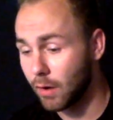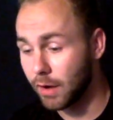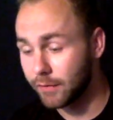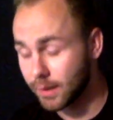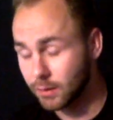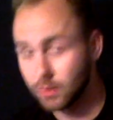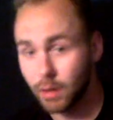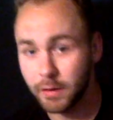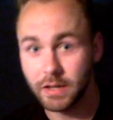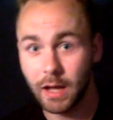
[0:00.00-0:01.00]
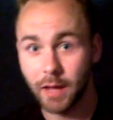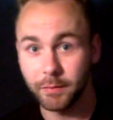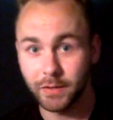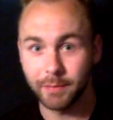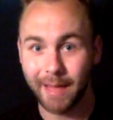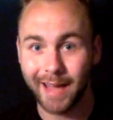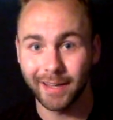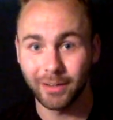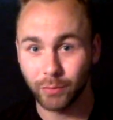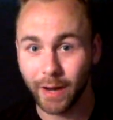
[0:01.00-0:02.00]
I've had a lot of time to get back
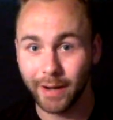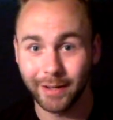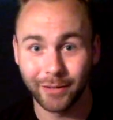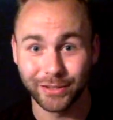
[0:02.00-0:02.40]
into writing, which